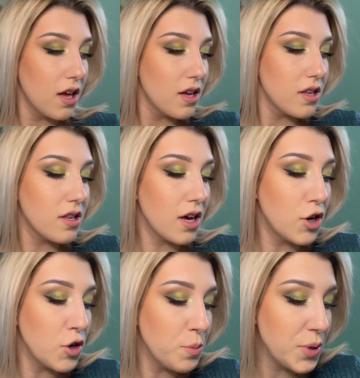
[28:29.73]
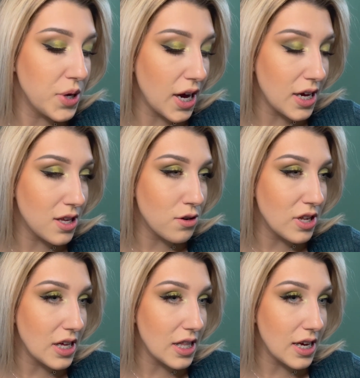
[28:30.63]
So I hope you guys
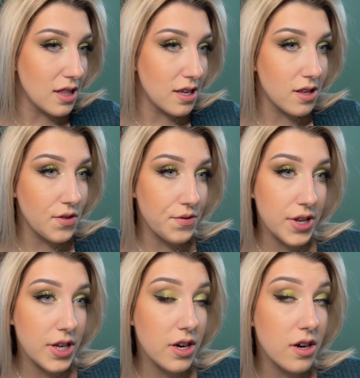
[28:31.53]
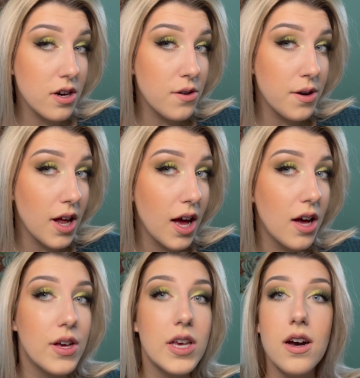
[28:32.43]
really like this video on how
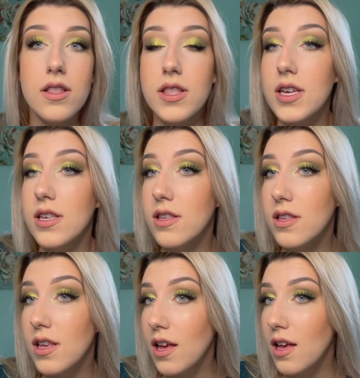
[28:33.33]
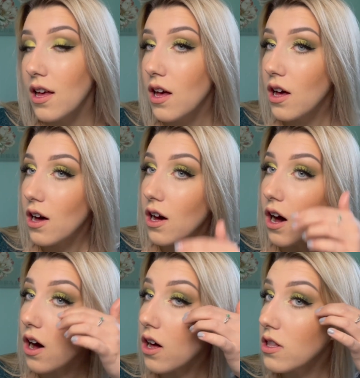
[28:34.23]
I got this
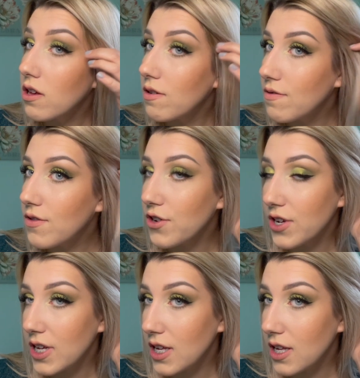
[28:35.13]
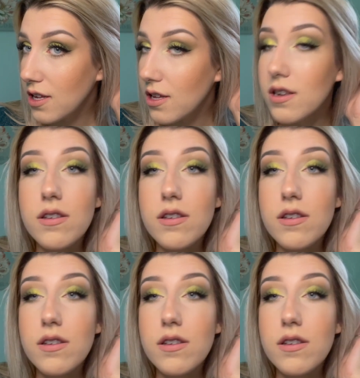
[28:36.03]
olive green